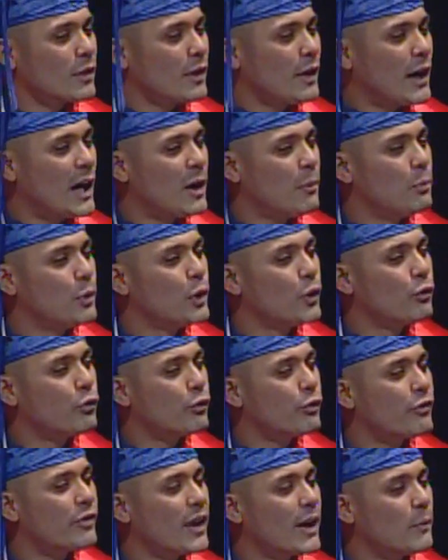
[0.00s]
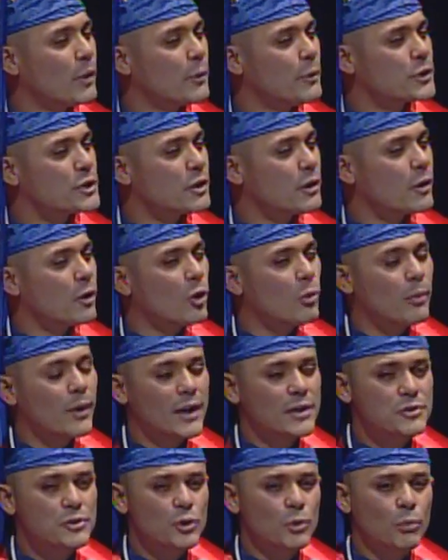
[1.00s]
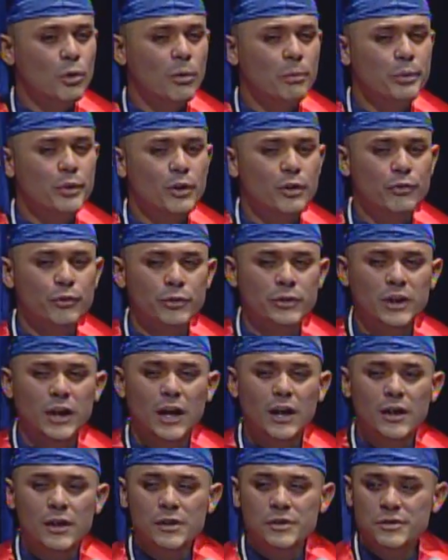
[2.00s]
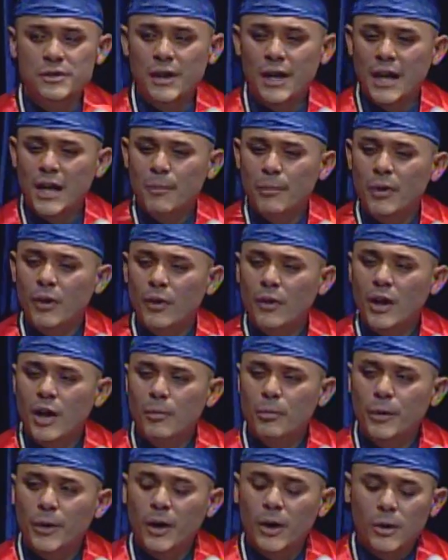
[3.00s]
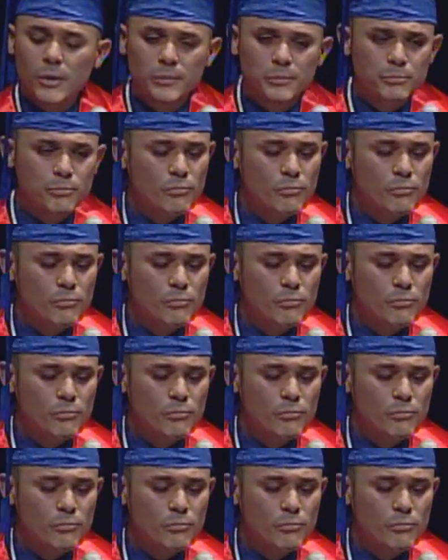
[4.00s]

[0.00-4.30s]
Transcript: had a beautiful family which had grown by 2 more beautiful daughters, Annabelle and Abrielle,